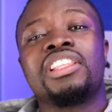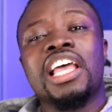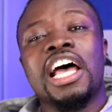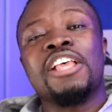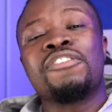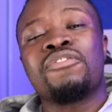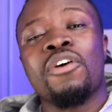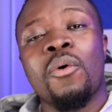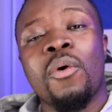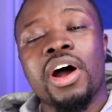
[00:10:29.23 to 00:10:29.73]

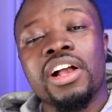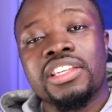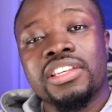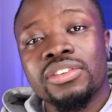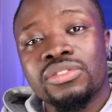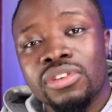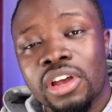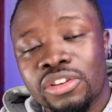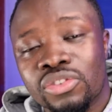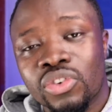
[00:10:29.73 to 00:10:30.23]
Thanks for
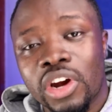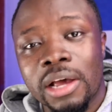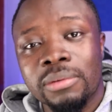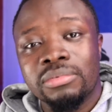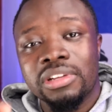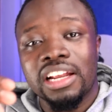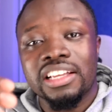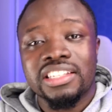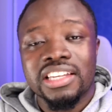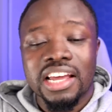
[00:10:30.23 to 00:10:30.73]
watching. Subscribe
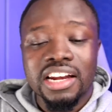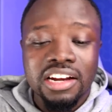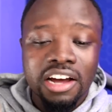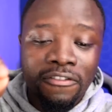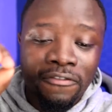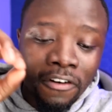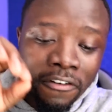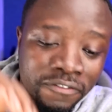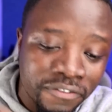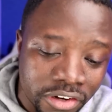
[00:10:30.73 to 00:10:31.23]
to the channel
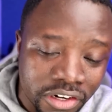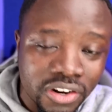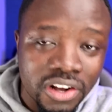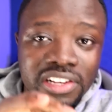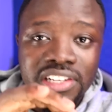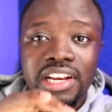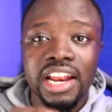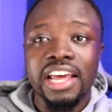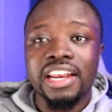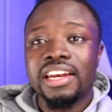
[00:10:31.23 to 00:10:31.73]
for
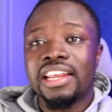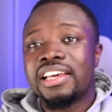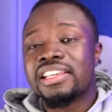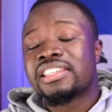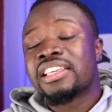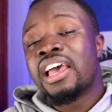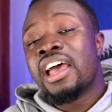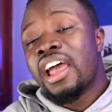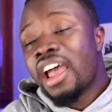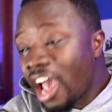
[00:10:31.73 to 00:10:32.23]
videos like this.